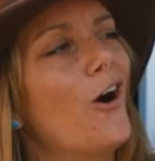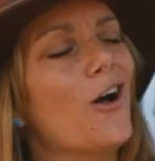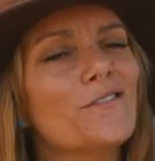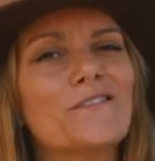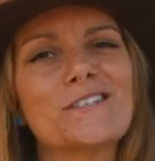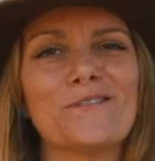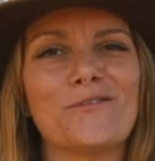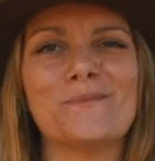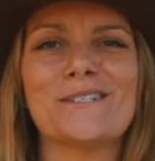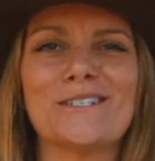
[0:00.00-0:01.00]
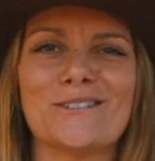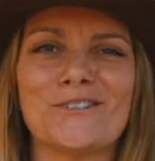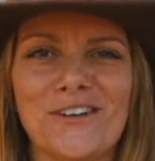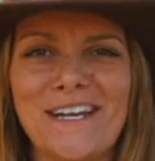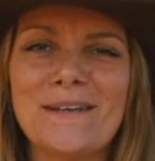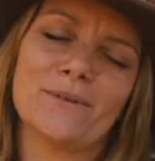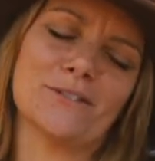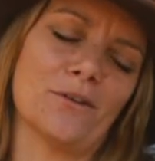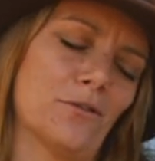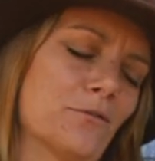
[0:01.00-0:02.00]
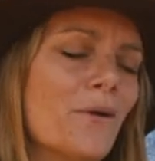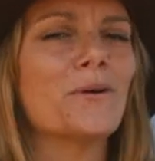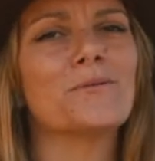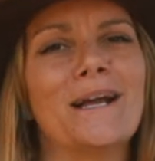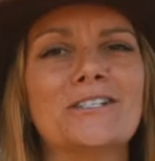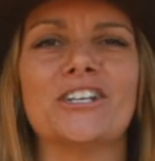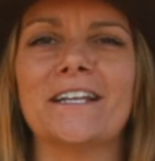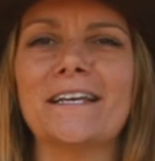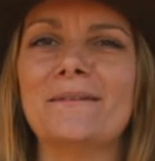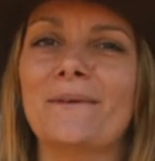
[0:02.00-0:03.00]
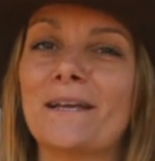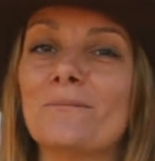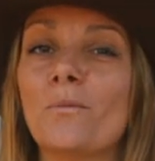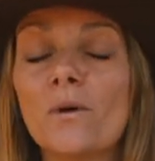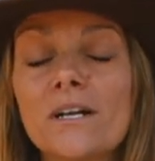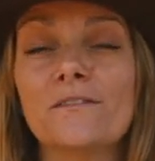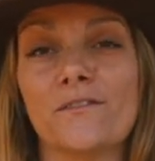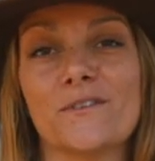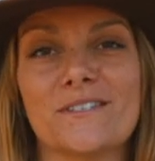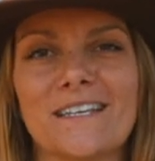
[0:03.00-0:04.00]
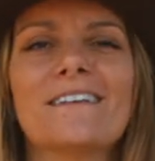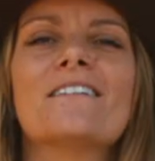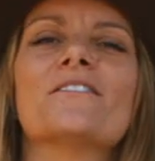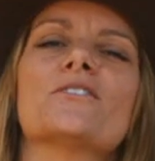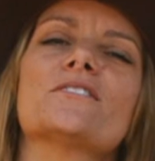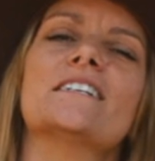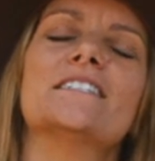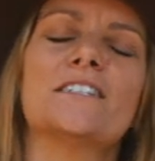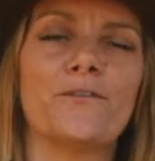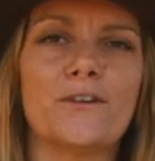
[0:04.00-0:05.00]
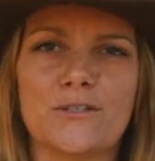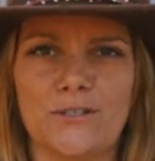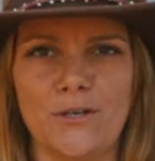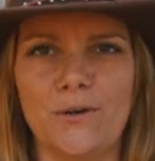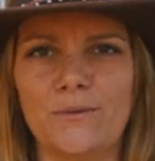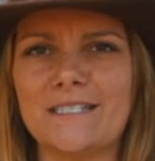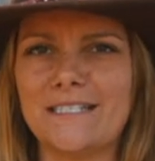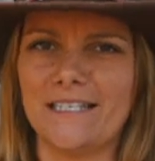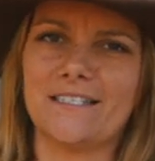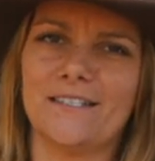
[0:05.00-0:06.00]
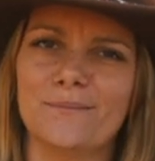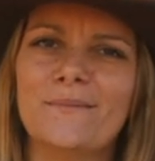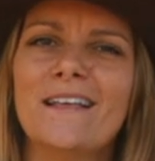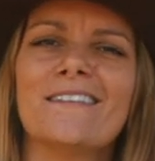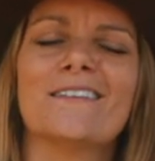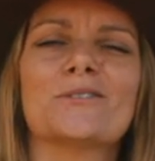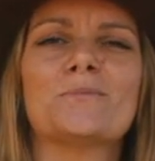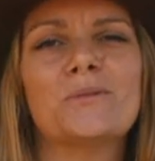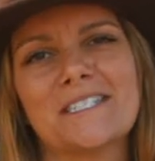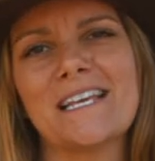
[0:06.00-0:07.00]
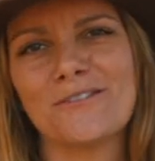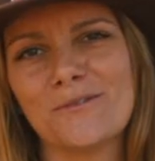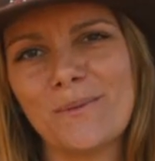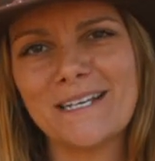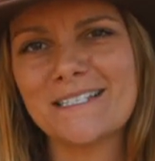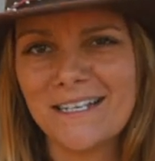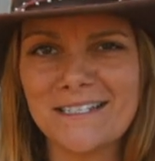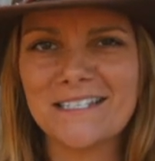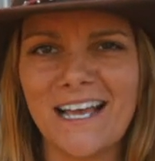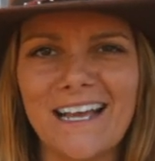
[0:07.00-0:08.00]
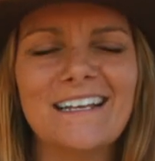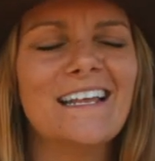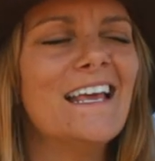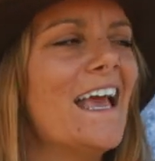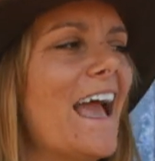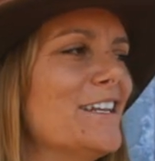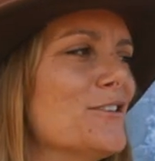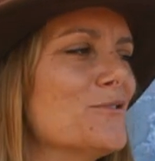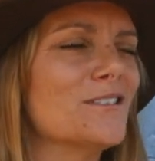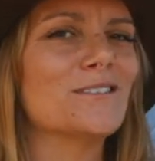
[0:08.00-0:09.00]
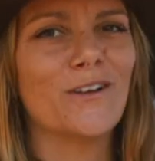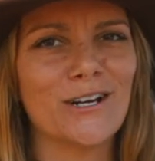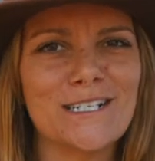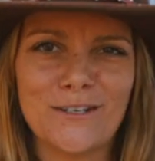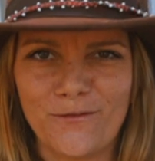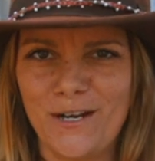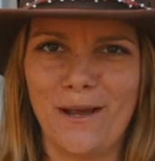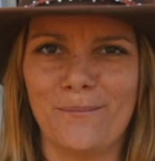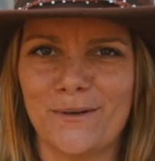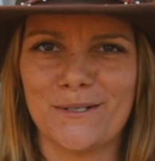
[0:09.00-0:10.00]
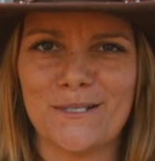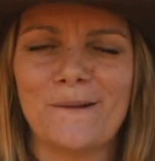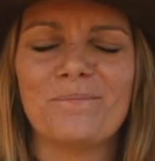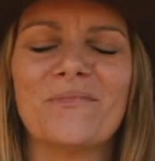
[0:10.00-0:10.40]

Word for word: All of this information is great, but to throw a wrench in it and make it more confusing, there is a different zone system that was put together by Sunset, and it uses very different numbers.